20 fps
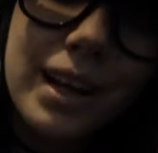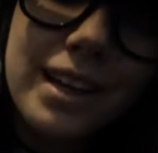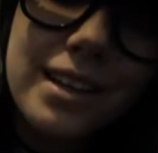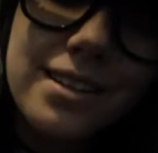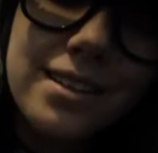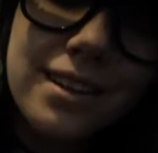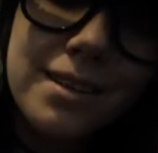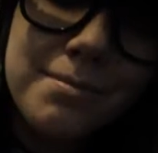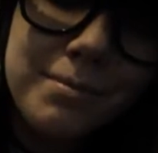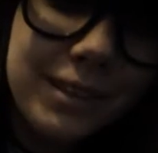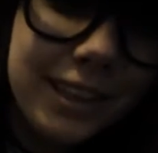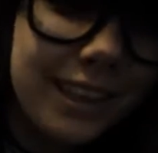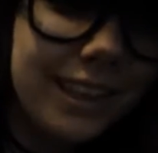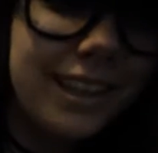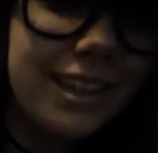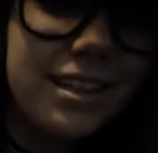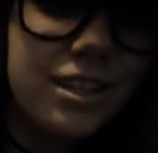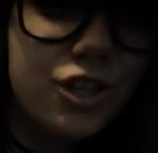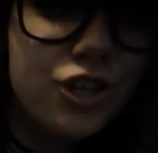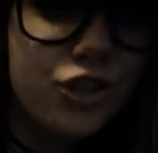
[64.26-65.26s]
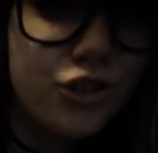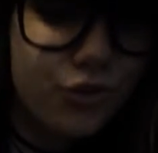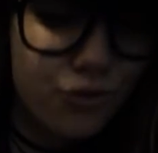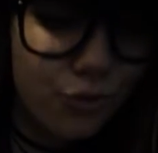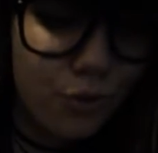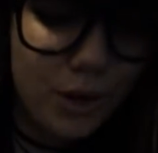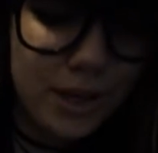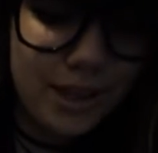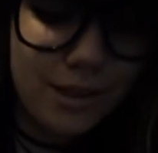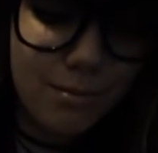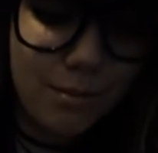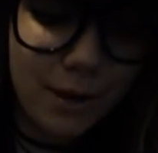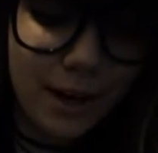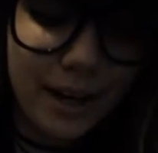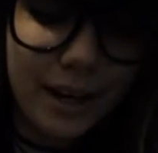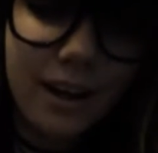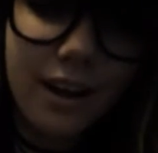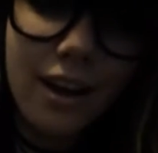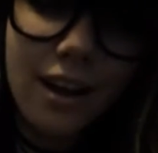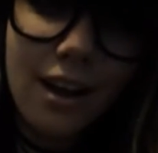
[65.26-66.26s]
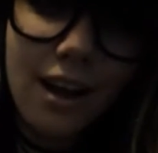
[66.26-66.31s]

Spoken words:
but I completely destroyed the prank.